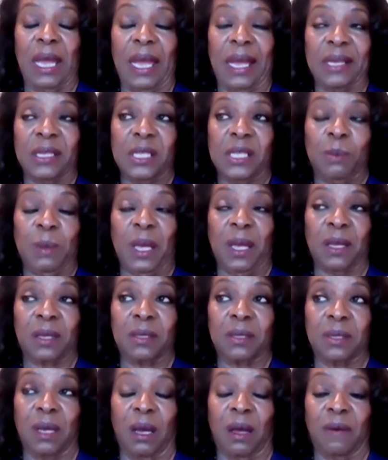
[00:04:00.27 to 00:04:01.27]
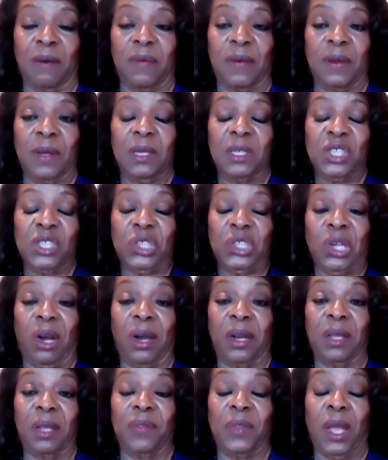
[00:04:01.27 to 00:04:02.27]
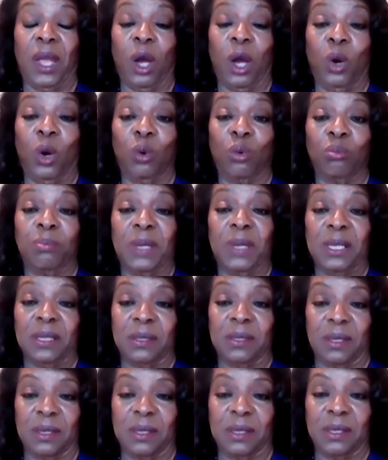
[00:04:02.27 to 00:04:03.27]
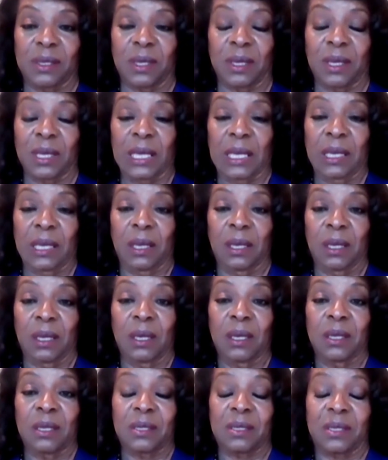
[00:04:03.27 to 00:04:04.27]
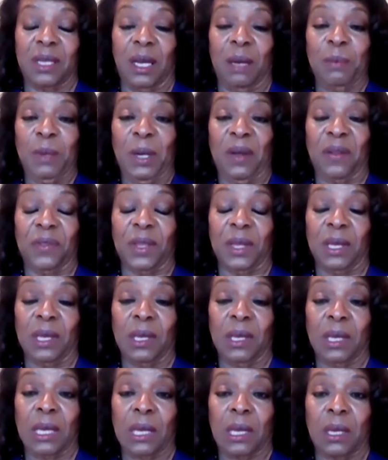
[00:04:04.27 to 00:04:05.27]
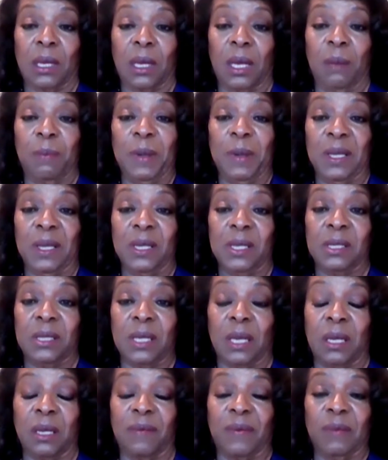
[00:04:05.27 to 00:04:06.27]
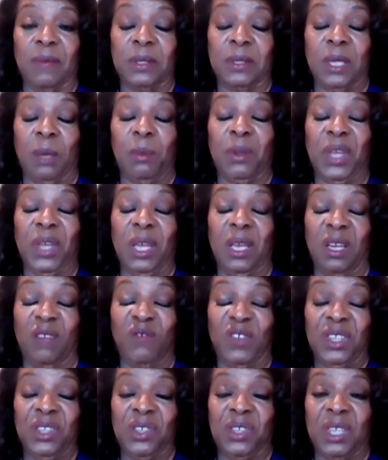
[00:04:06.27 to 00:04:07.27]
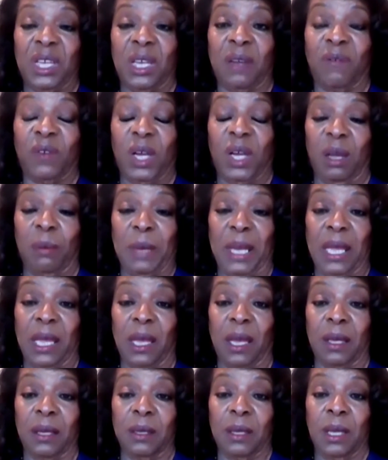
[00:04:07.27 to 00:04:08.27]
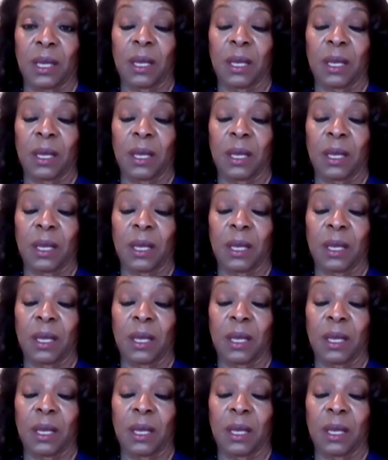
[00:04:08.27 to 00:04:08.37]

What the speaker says: aspects of starting their own business. Some of the some of the individuals that have come in,